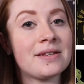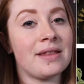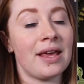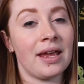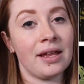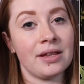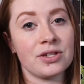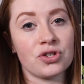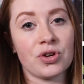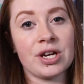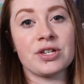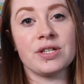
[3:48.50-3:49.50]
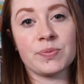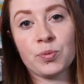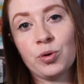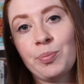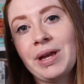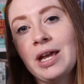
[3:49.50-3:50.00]
their illustrations
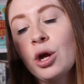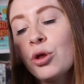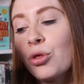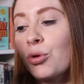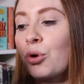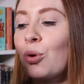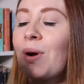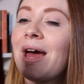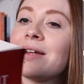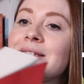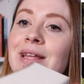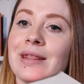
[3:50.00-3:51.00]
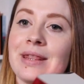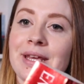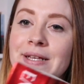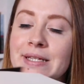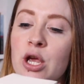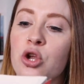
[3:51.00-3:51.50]
will be throughout
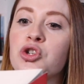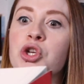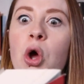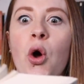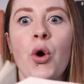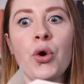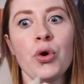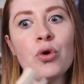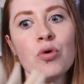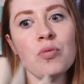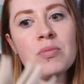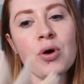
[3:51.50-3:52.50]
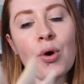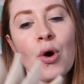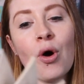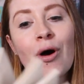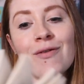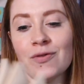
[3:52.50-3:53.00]
this tome
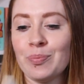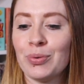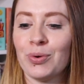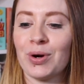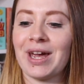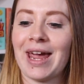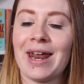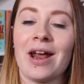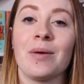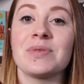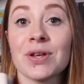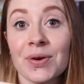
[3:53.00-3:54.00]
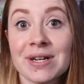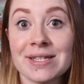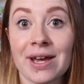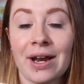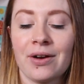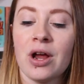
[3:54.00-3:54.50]
of a book, and I'm so
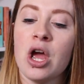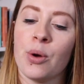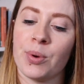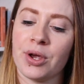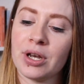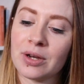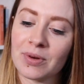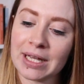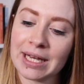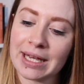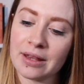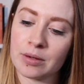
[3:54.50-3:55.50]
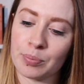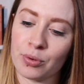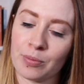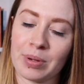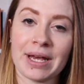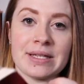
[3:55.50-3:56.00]
excited. We only really get the
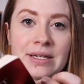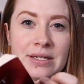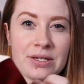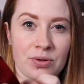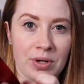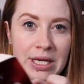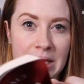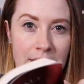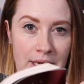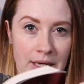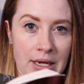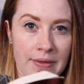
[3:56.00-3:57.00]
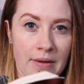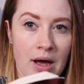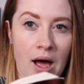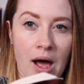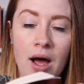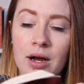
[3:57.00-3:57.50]
book plates until here in the
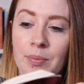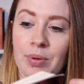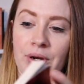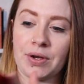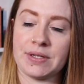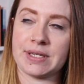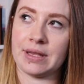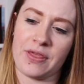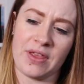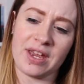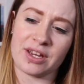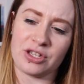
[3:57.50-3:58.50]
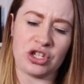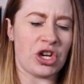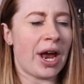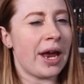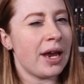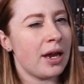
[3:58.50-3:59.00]
arc because I think
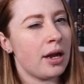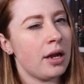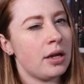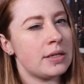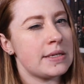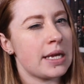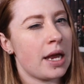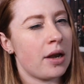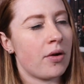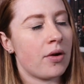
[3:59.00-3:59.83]
Jay said